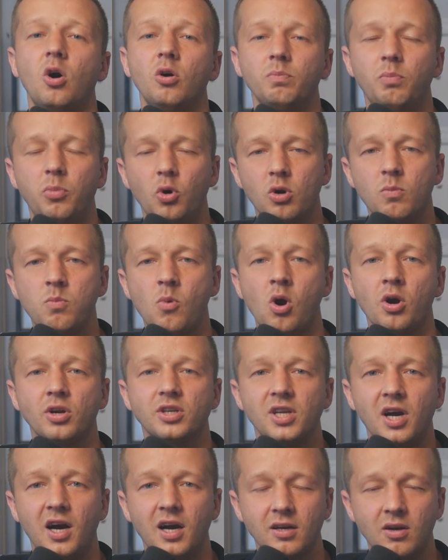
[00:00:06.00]
called
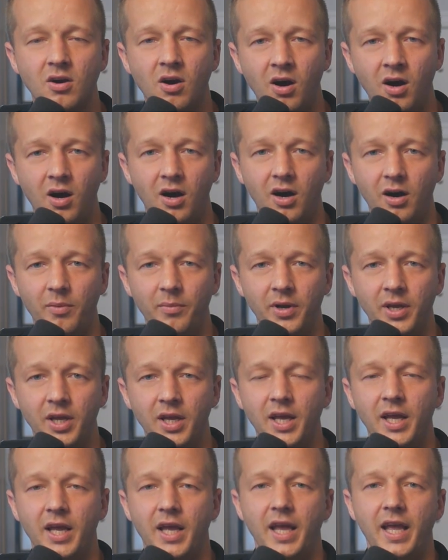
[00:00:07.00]
Bookmark.com.
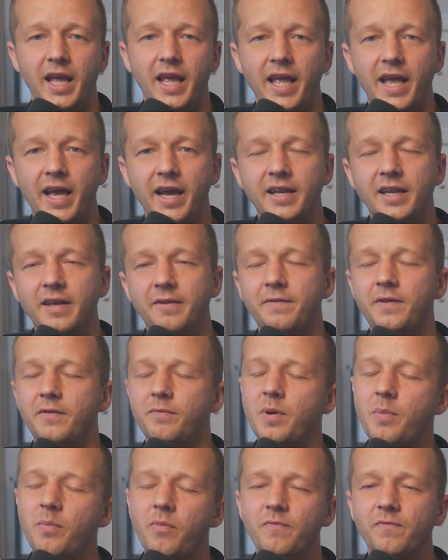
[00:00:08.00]
And if
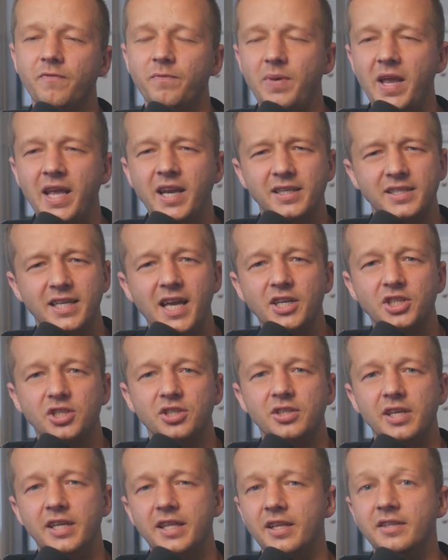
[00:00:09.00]
you've been paying
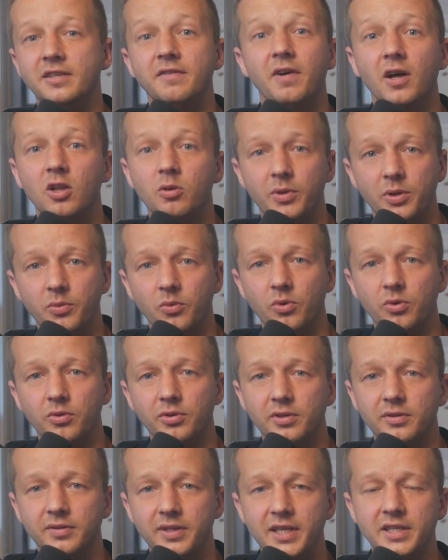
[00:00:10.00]
attention in the development
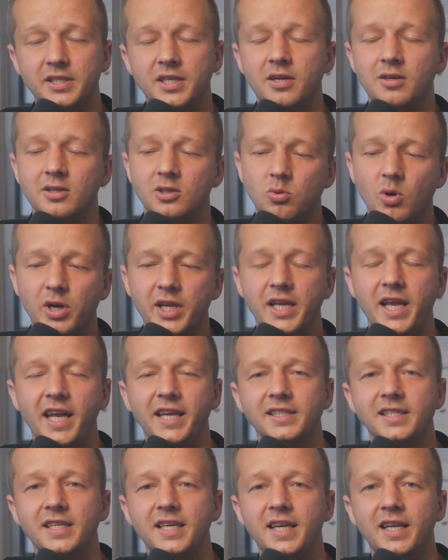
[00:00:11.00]
world, at least here in
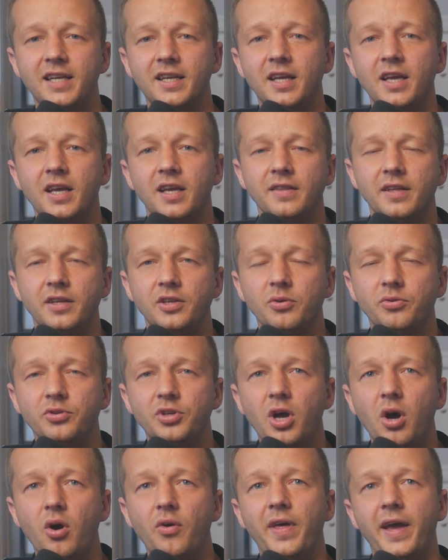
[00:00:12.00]
2018, then you'll
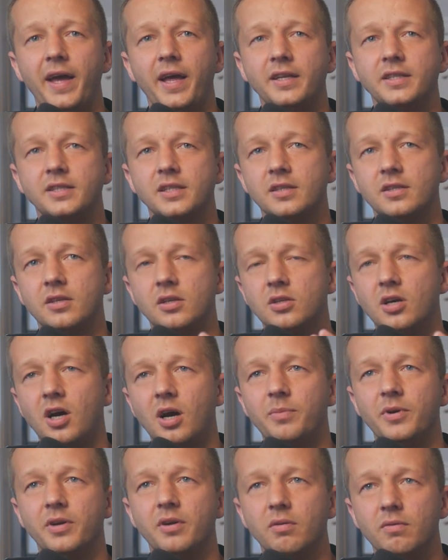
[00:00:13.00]
know that the
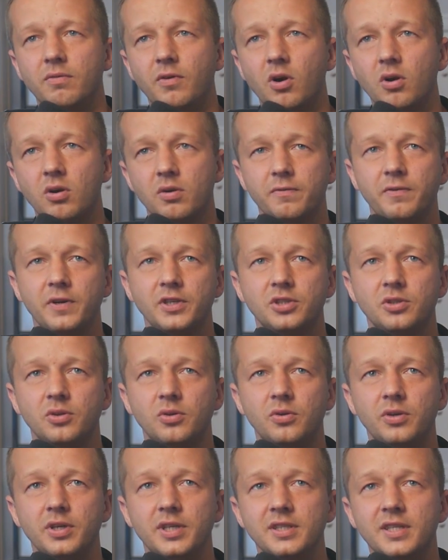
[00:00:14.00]
topic of
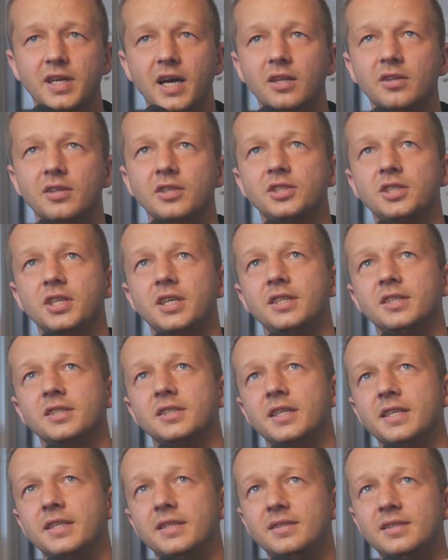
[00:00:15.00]
artificial
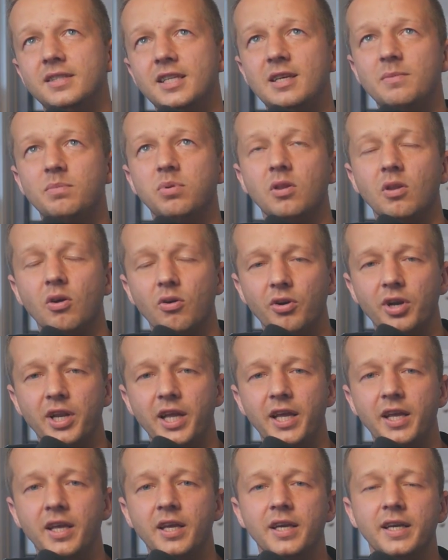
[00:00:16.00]
intelligence and deep
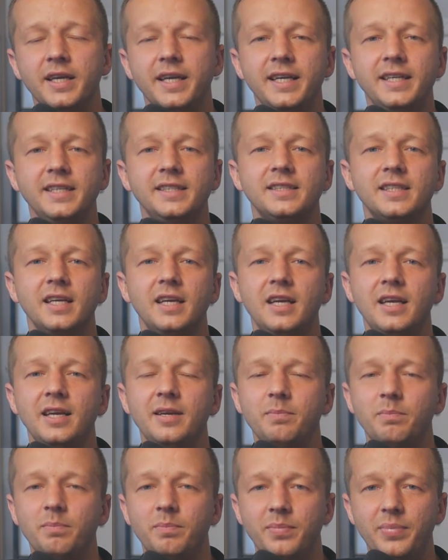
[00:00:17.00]
learning is
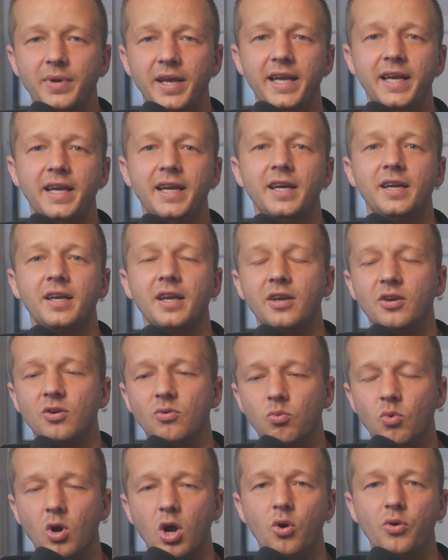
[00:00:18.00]
a big and
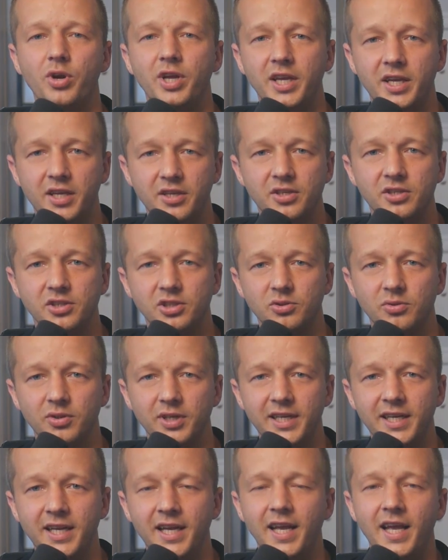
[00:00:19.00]
growing
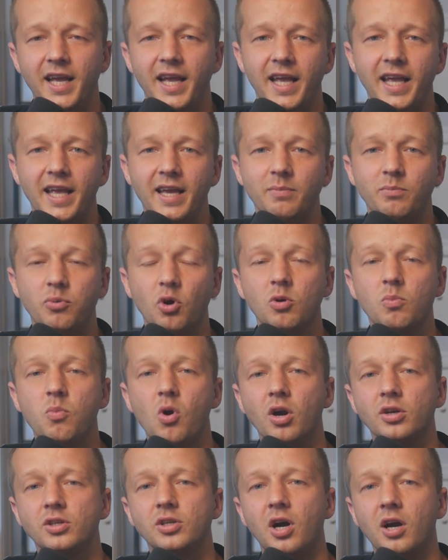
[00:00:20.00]
industry. And
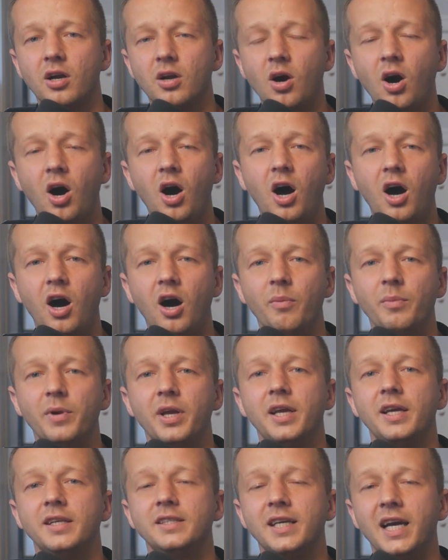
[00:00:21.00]

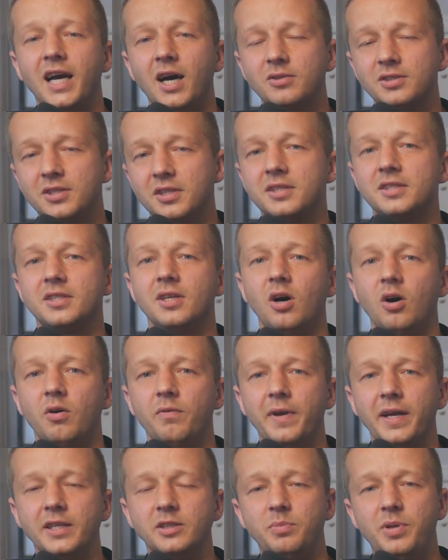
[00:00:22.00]
Bookmark.com touts
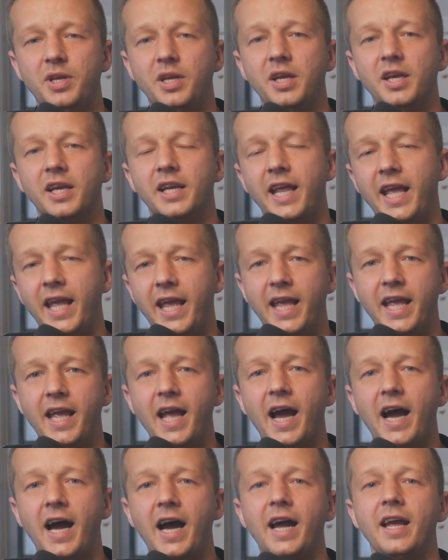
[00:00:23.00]
itself as being an
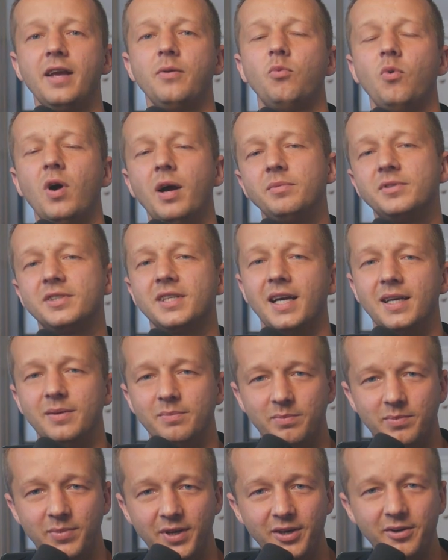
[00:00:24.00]
AI
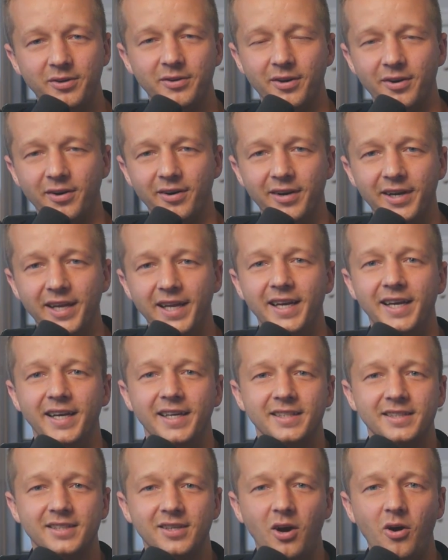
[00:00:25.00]
website builder.
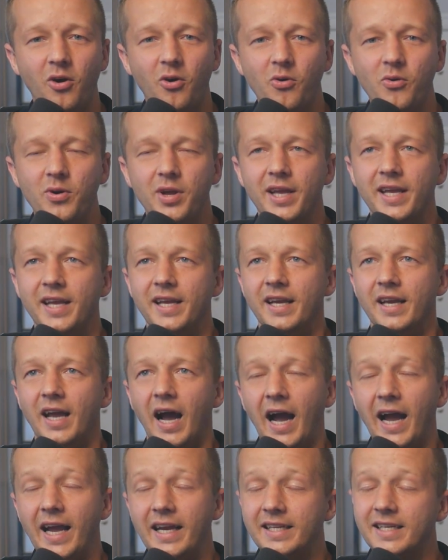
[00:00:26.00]
So
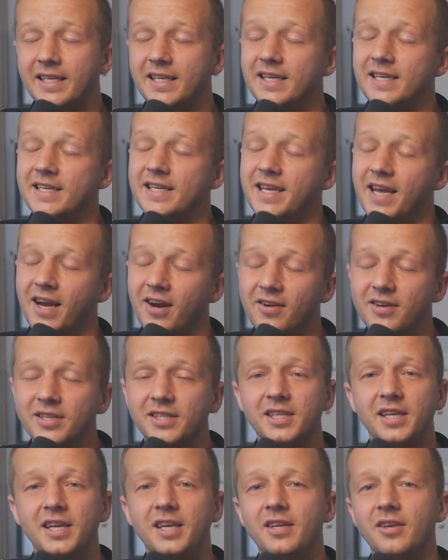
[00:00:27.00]
I can
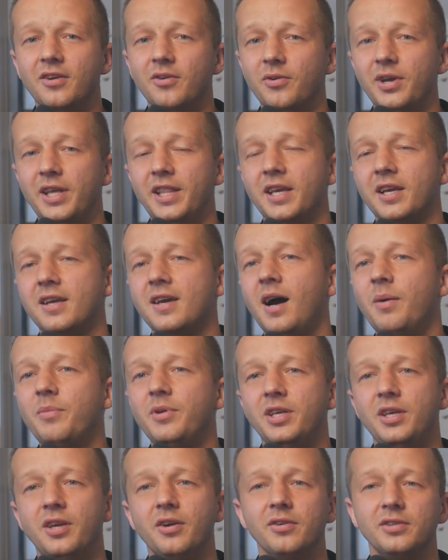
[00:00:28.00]
guarantee you in the
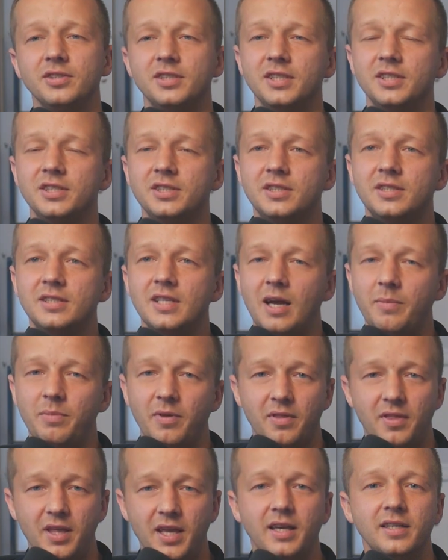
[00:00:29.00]
coming years, this
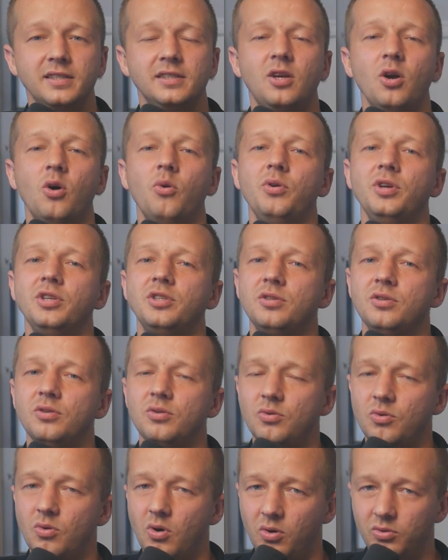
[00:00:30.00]
type of thing is going
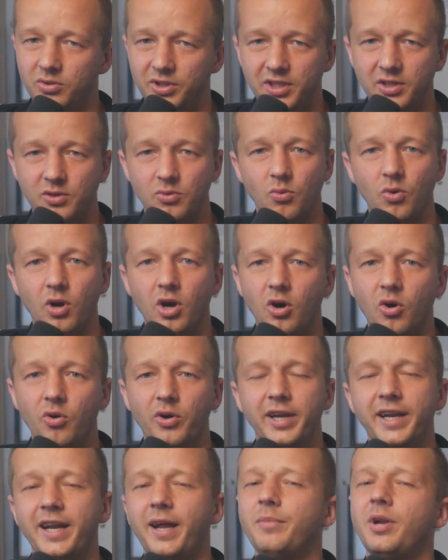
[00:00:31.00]
to only
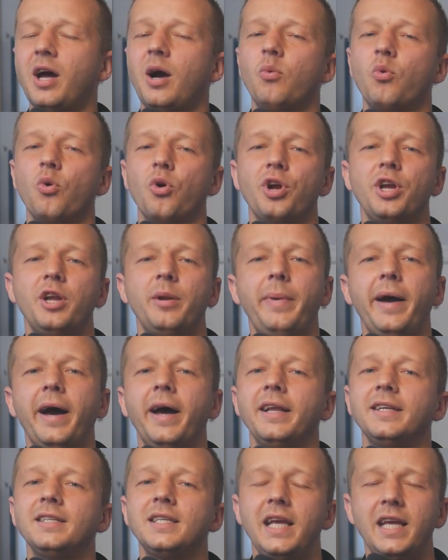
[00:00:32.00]
grow. And I'm not worried
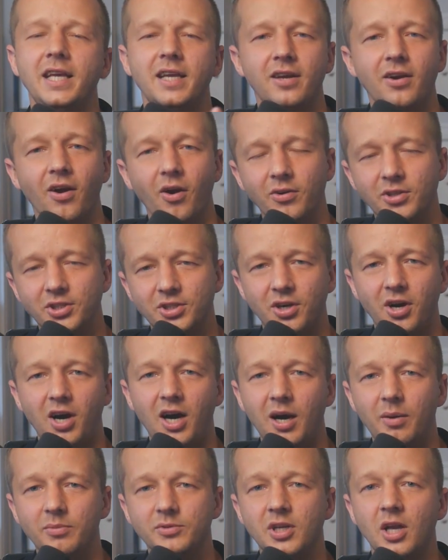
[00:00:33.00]
about it taking our
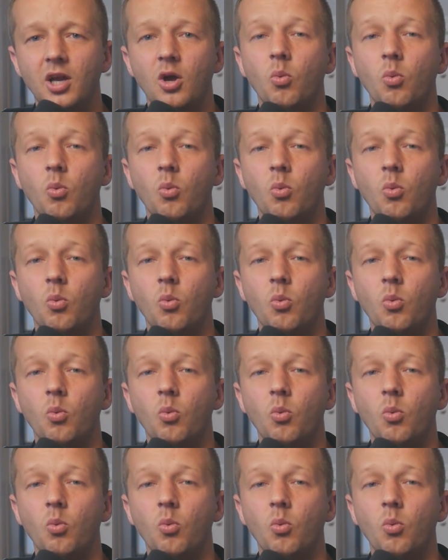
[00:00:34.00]
jobs.